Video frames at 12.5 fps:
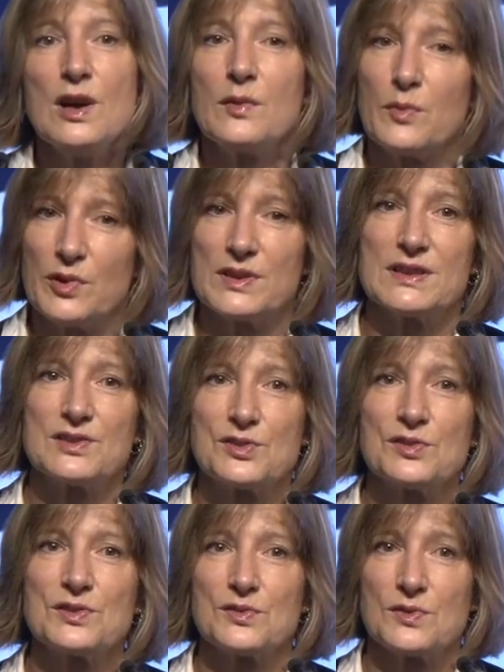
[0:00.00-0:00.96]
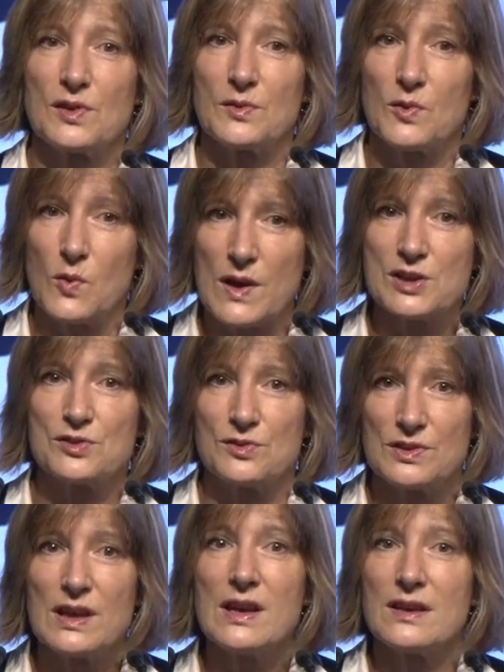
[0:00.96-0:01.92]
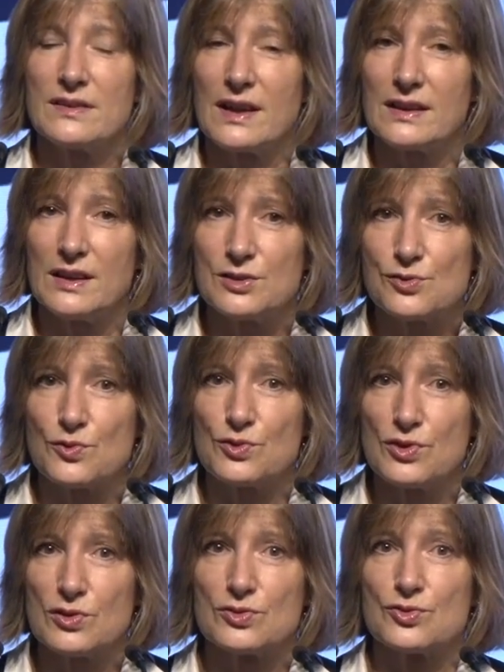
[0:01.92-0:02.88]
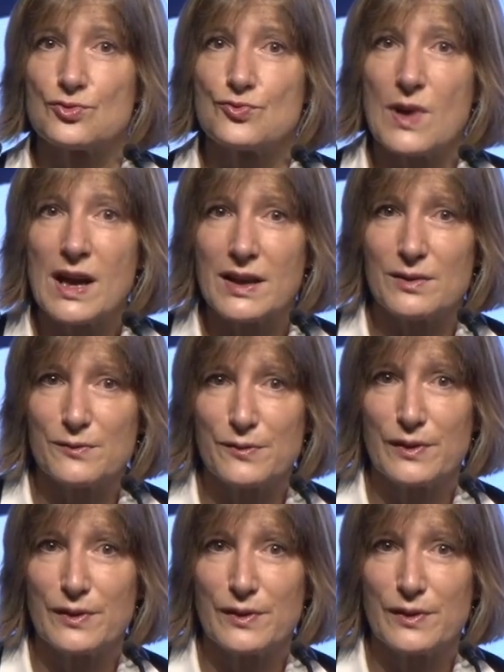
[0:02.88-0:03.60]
But it's just a question that it should not drive